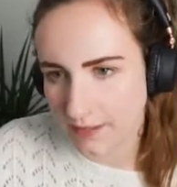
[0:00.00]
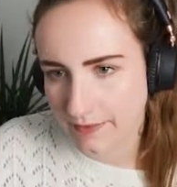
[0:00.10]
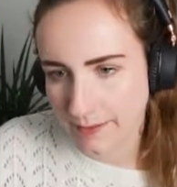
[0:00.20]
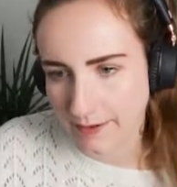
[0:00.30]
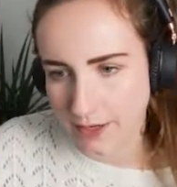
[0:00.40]

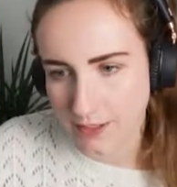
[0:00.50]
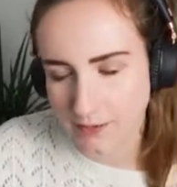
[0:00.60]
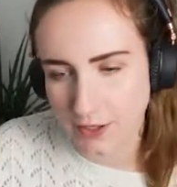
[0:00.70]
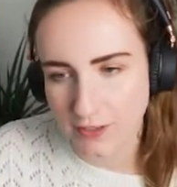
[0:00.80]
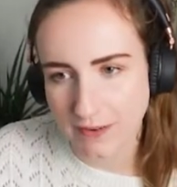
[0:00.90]
There we go. So
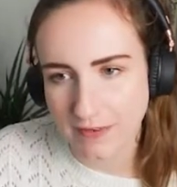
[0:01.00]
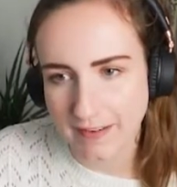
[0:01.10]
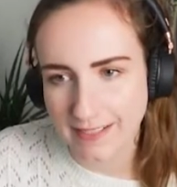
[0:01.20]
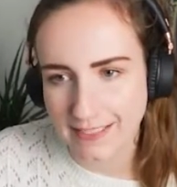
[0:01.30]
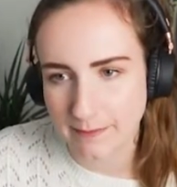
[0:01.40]
we've got something
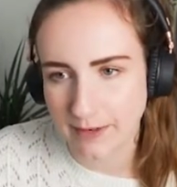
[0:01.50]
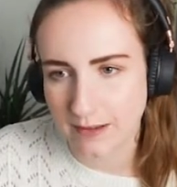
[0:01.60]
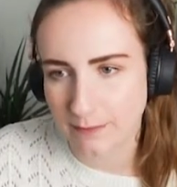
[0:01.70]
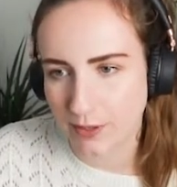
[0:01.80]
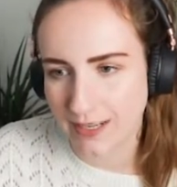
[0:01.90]
very
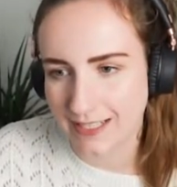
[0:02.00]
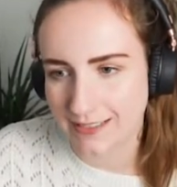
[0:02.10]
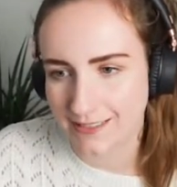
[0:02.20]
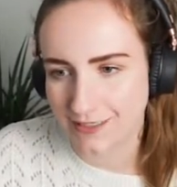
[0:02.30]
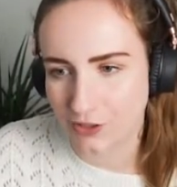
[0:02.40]
similar, but
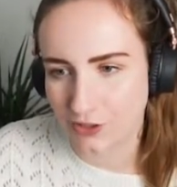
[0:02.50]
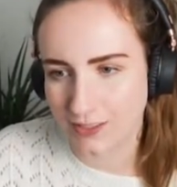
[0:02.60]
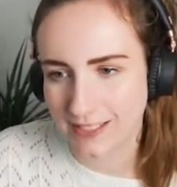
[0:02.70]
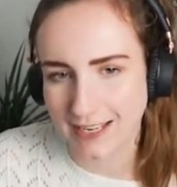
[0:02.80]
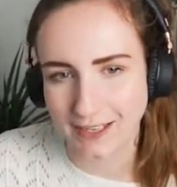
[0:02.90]
it's
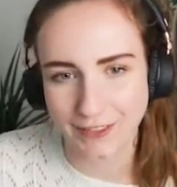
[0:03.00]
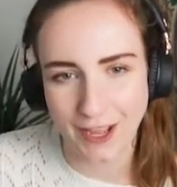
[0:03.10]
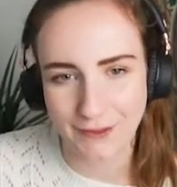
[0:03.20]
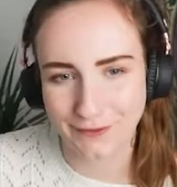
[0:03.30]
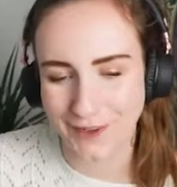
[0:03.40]
just in
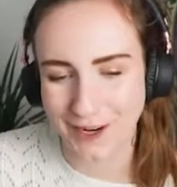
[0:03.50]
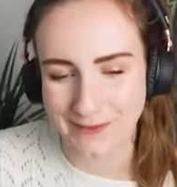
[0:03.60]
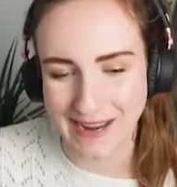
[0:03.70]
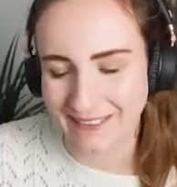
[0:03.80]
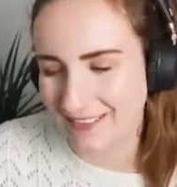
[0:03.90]
coat
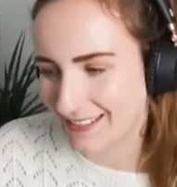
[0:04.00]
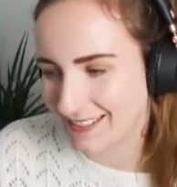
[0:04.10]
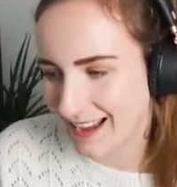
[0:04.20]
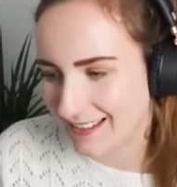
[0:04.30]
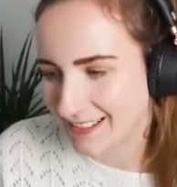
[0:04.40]
form now instead.